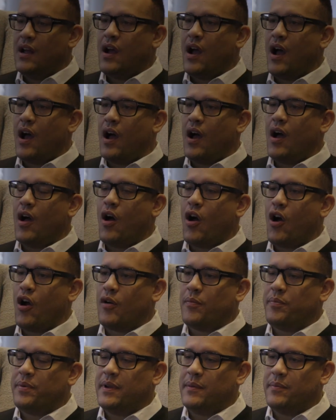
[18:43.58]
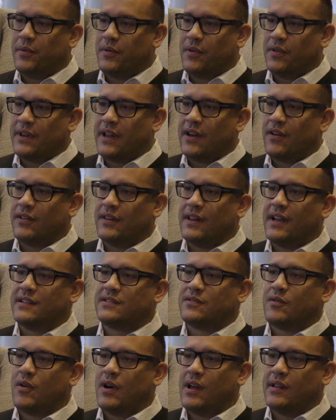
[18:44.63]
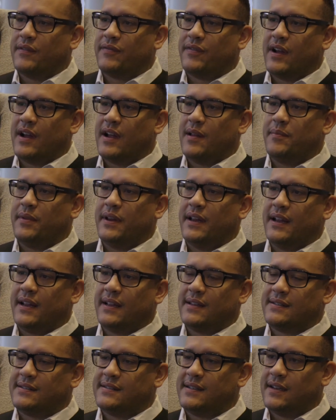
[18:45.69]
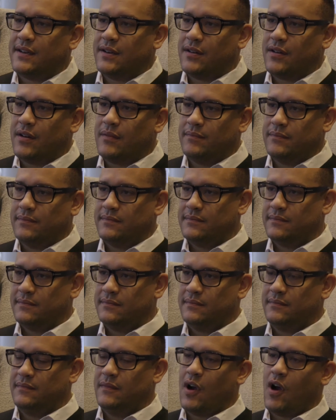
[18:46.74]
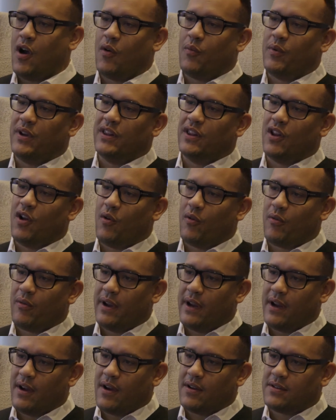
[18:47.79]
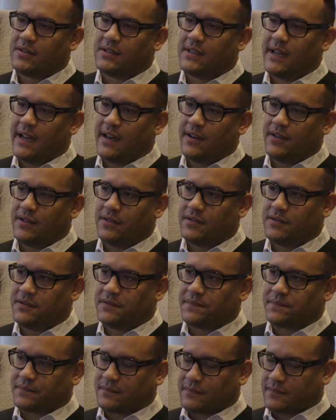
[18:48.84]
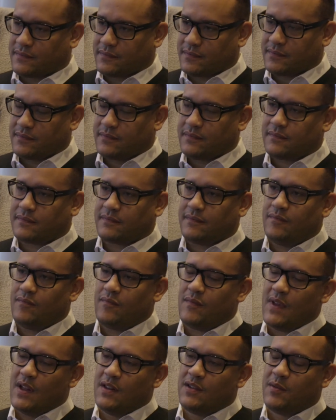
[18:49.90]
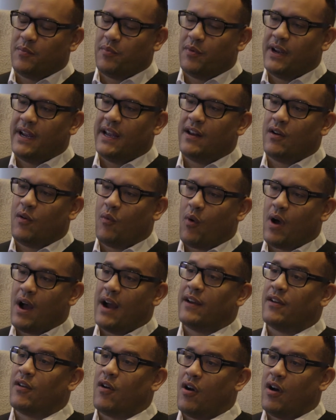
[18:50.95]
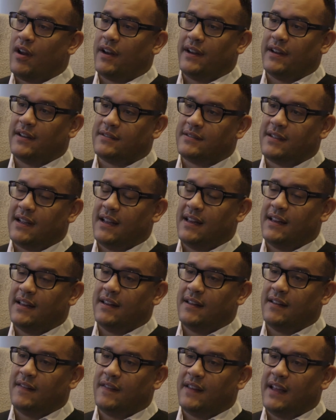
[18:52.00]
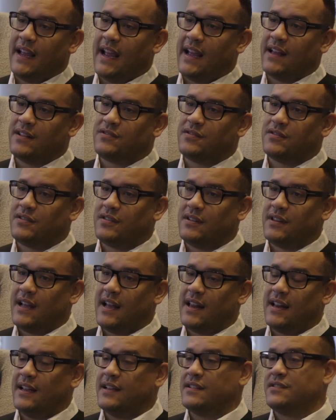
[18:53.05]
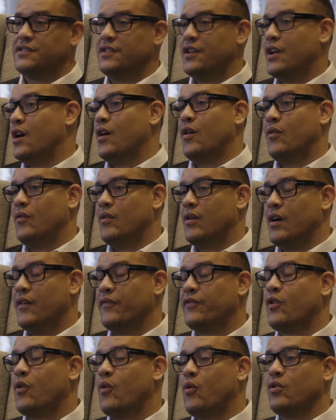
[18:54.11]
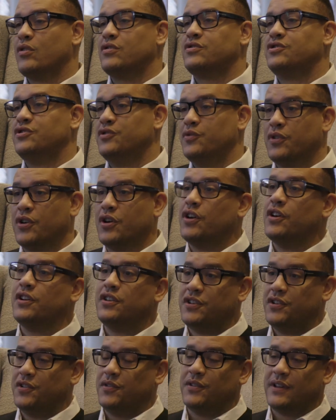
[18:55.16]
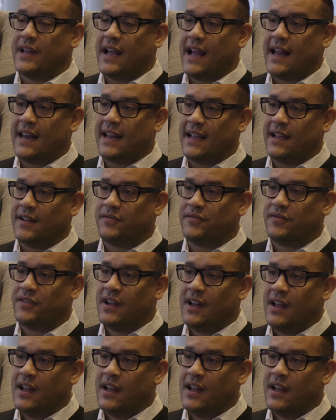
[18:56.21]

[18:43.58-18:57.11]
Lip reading: Are people that are less qualified being considered? Are we lowering our standards to bring in a wider audience? And the answer to that is no. Of course, you could do that if